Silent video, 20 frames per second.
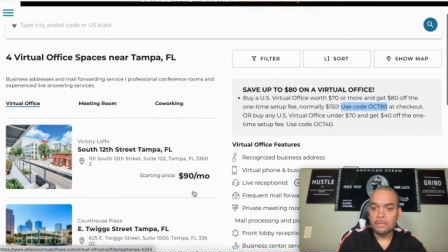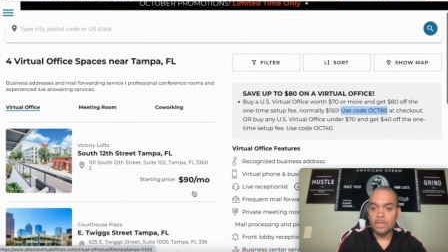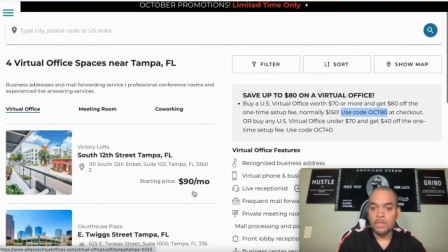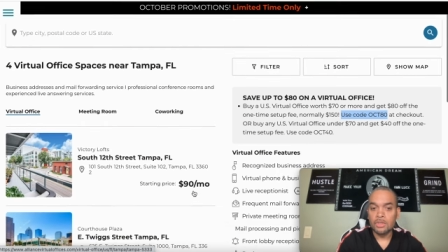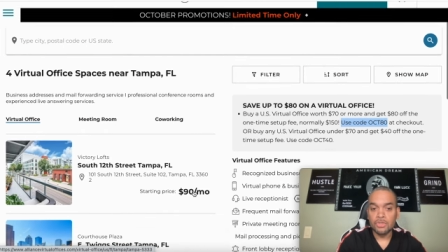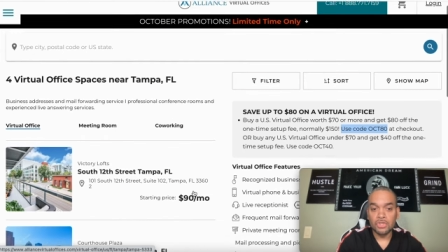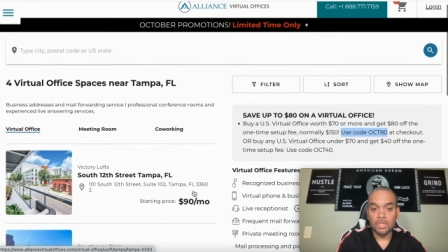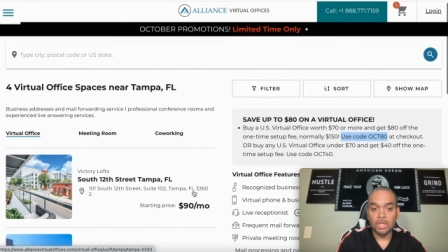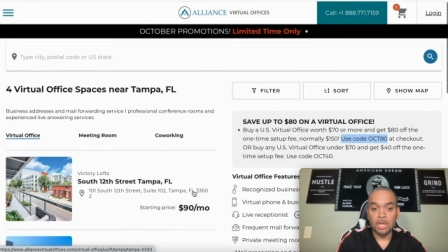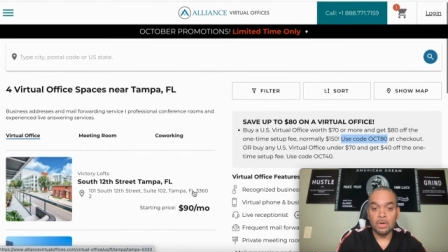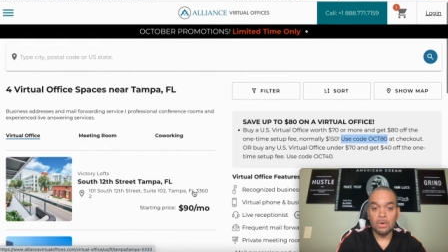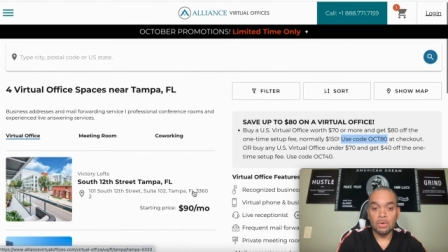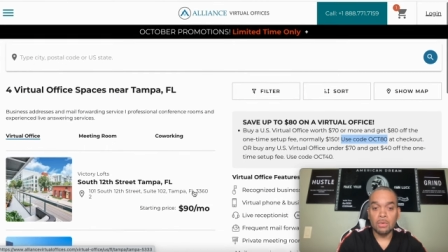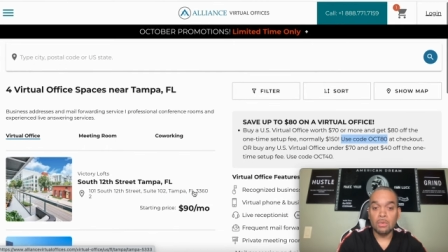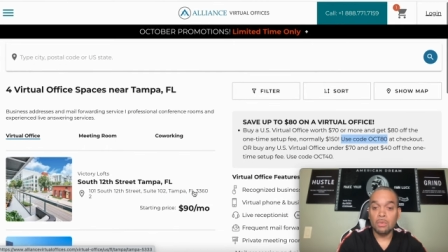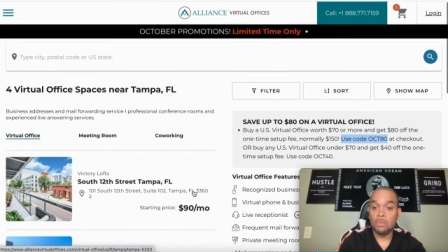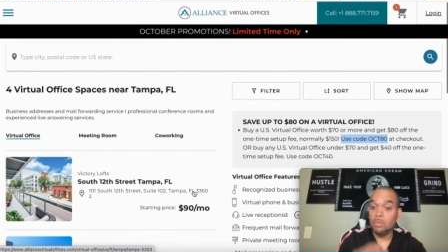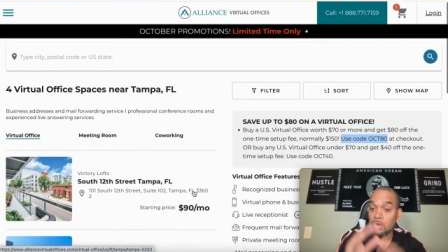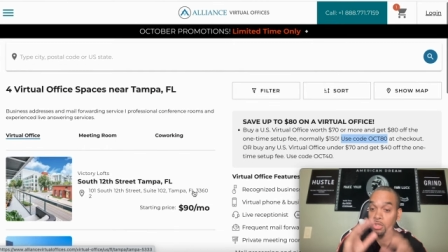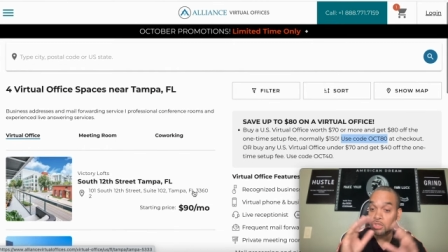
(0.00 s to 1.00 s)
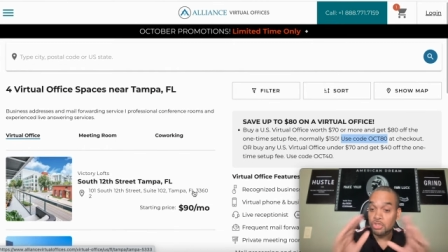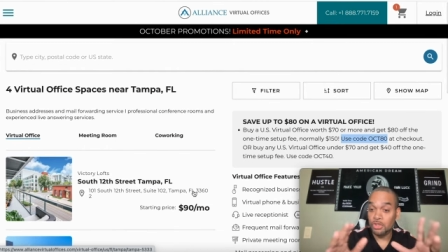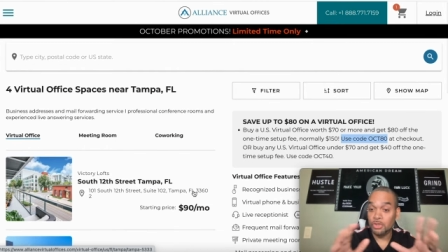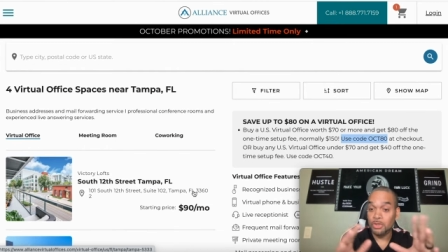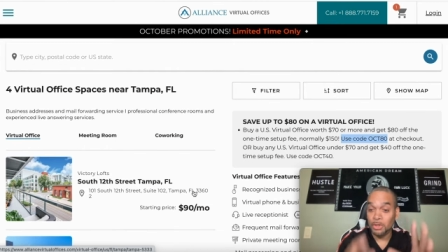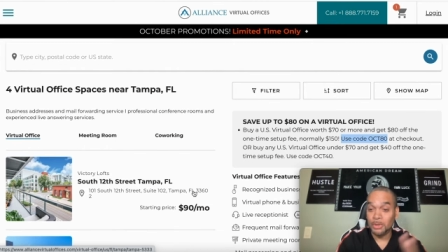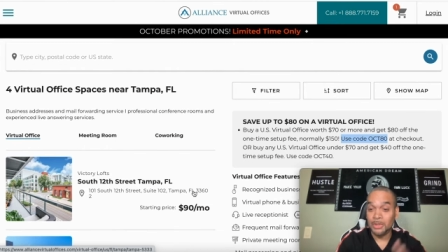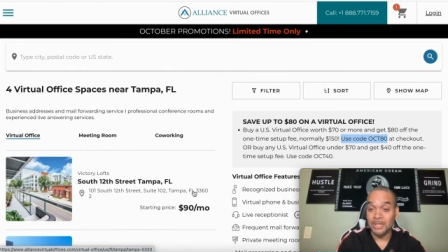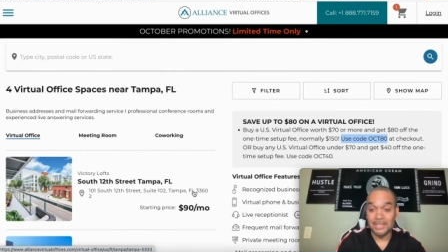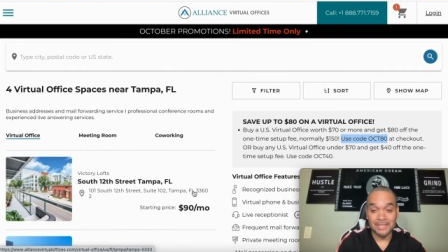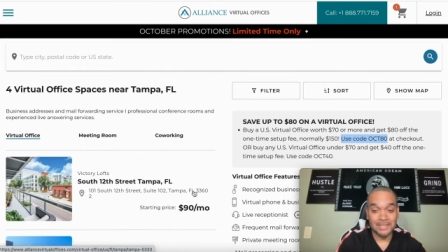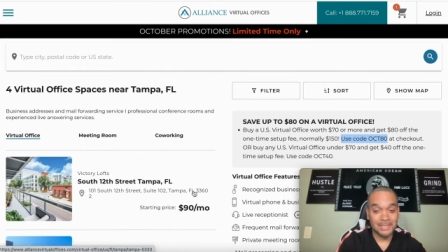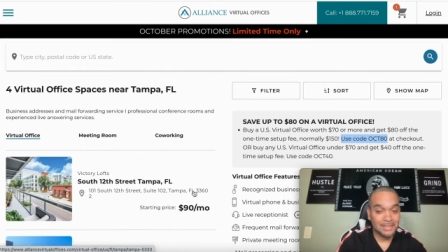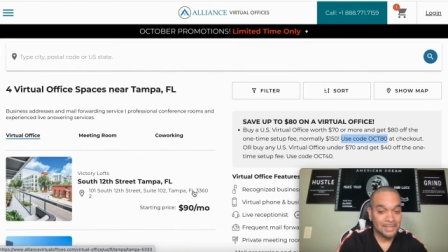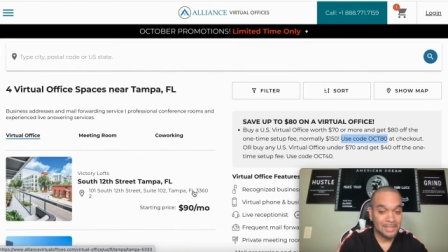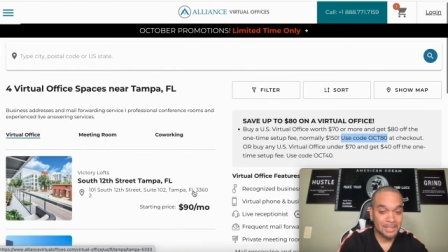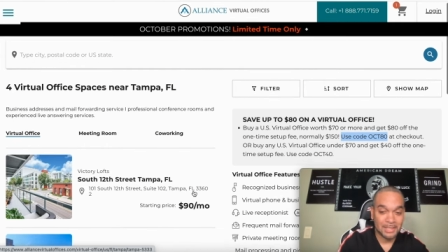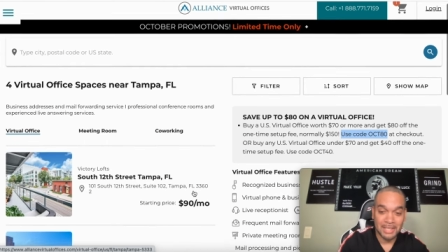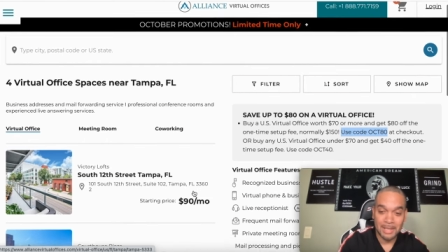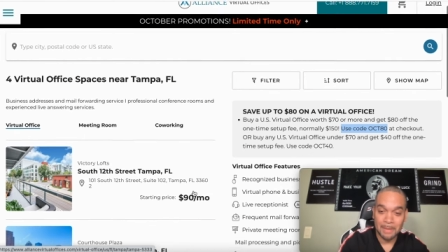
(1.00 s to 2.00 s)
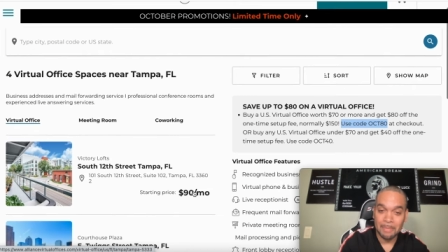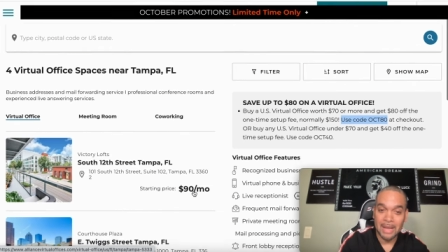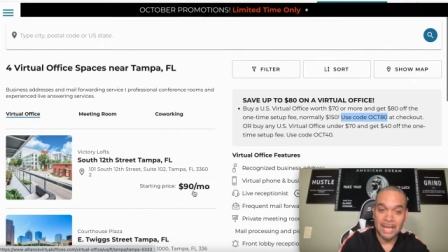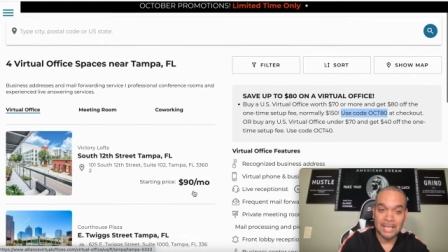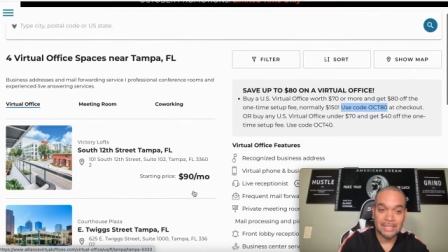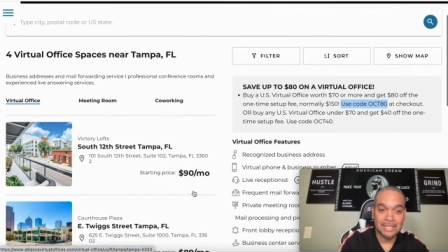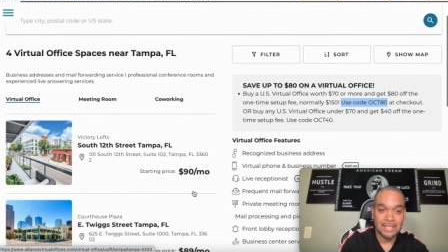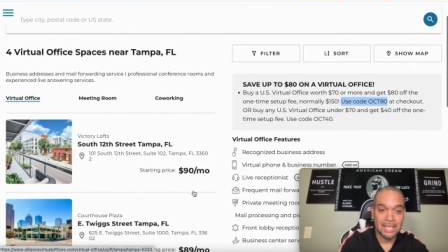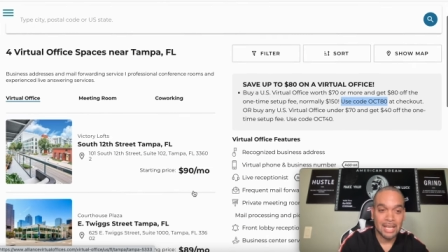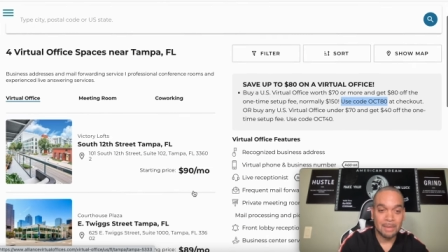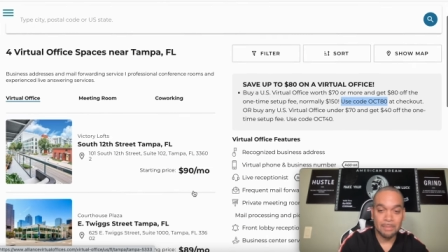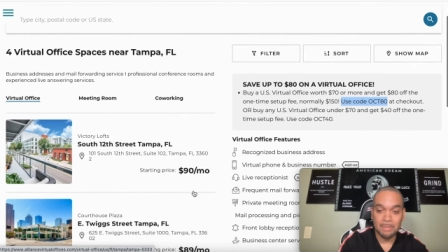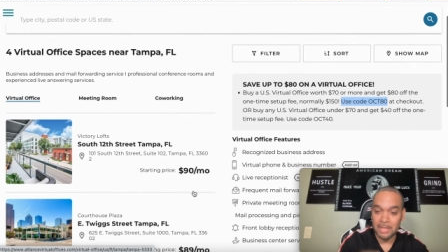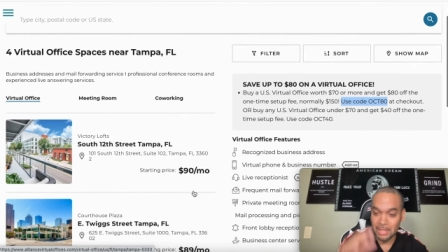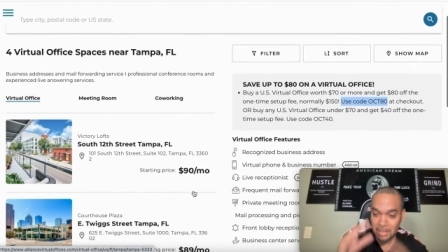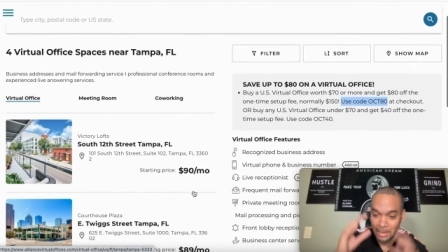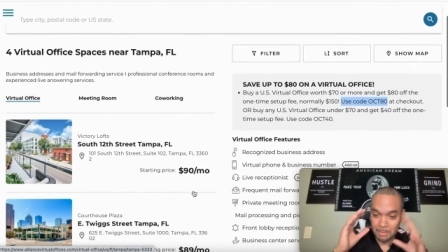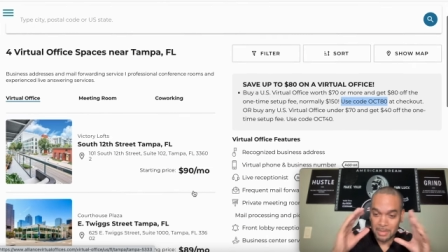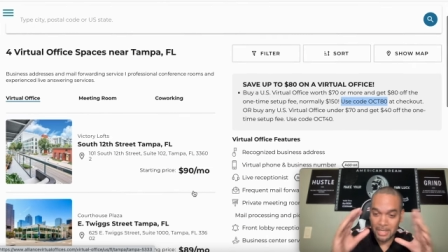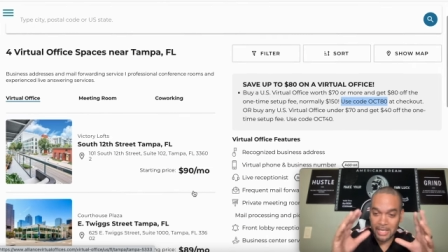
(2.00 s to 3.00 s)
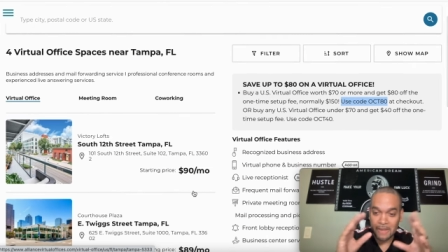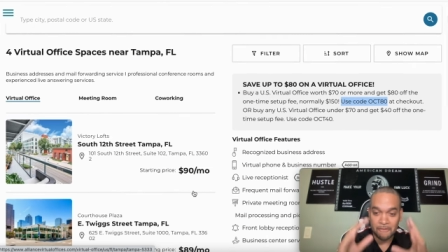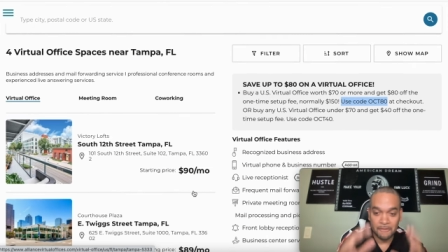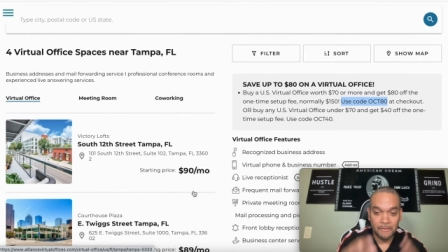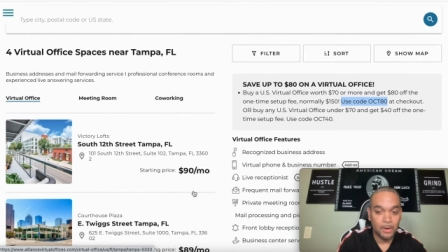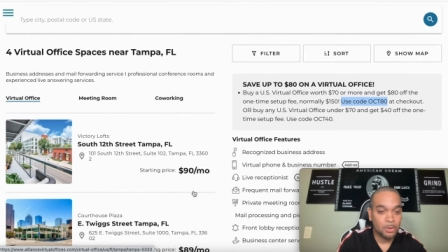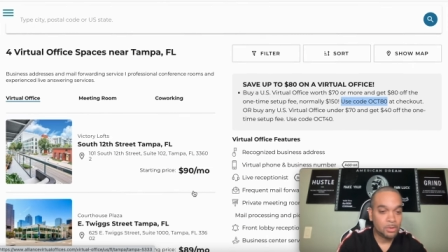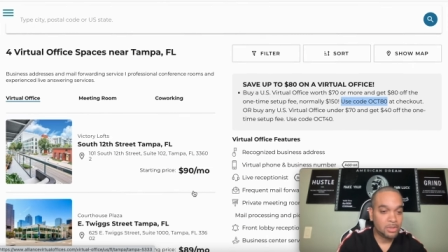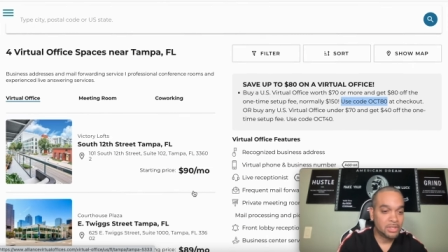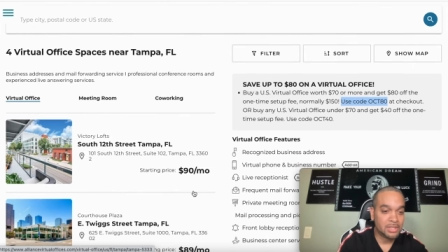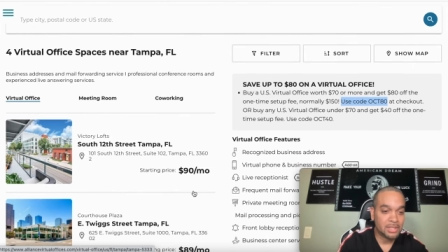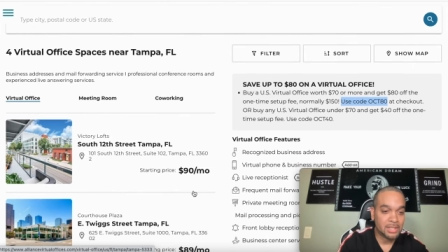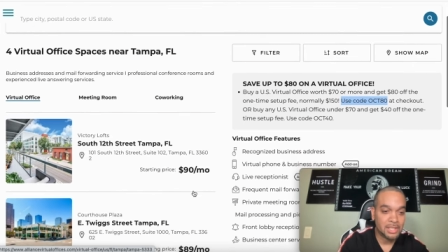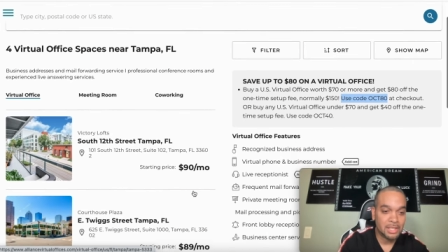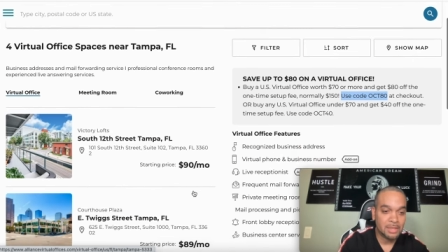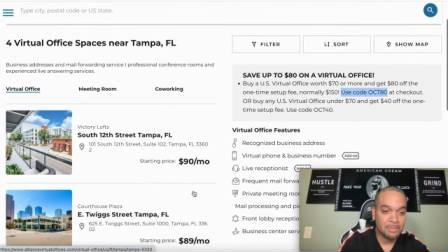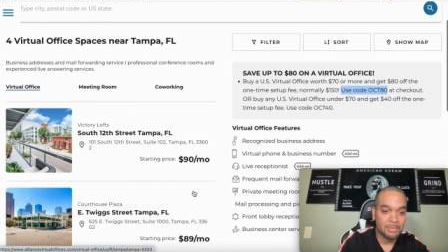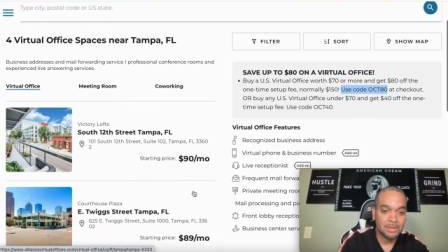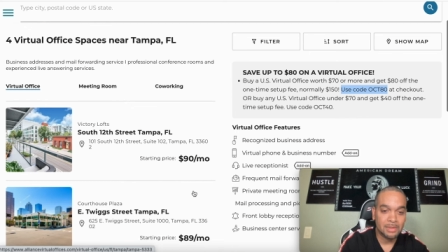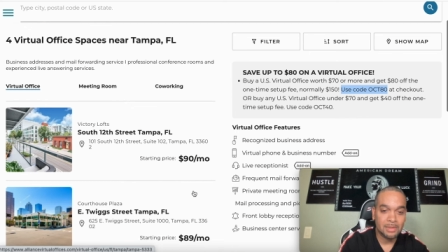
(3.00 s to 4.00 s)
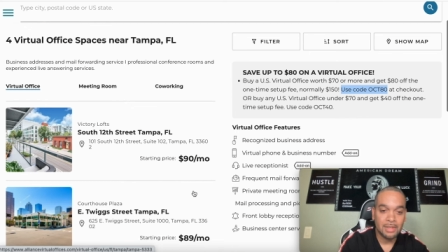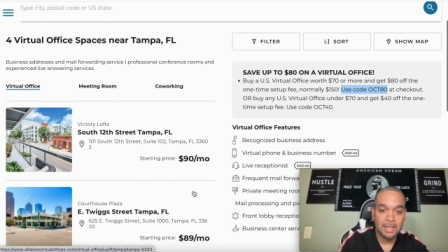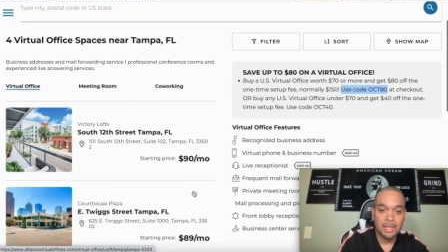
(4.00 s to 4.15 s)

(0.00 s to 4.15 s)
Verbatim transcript: So, once you do this, let's get back to that. Let me let me get focused again.